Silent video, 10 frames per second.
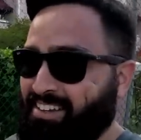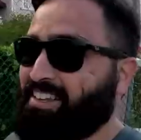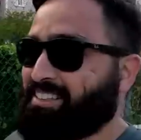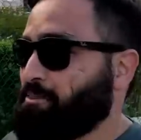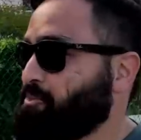
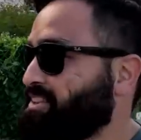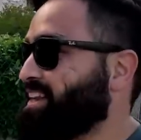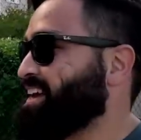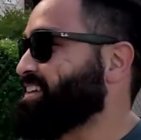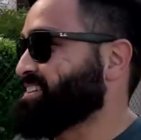yes, I'm with
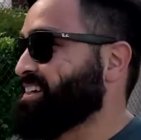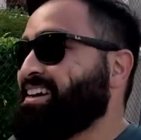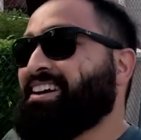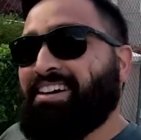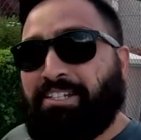Gladys.
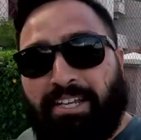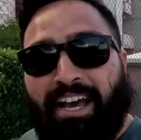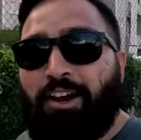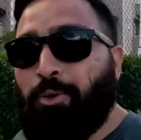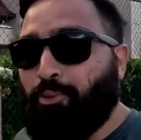She
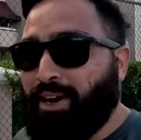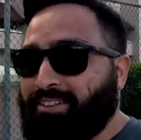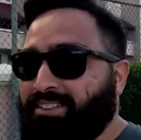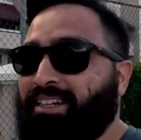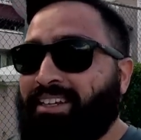got her
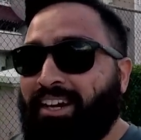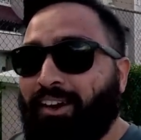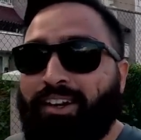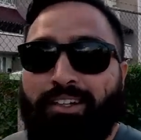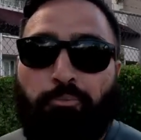braids done
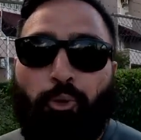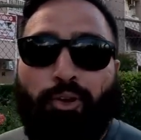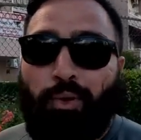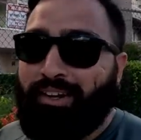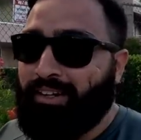here on this
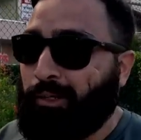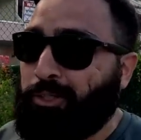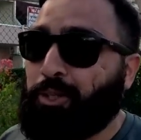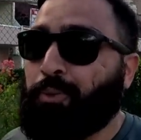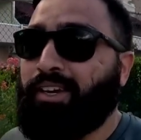boardwalk in
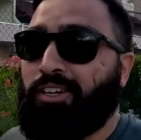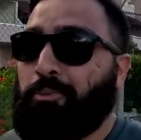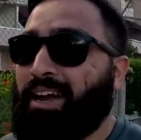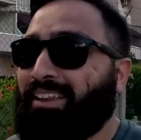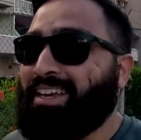Ocho Rios
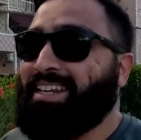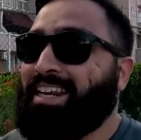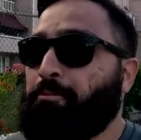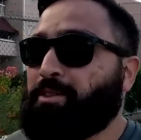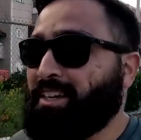by a lady
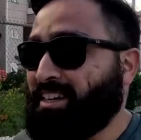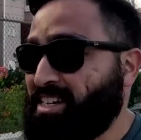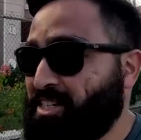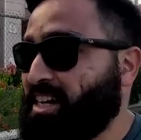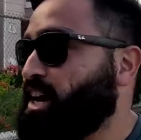named
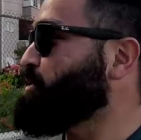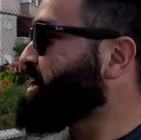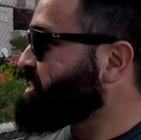Tanisha. Now, we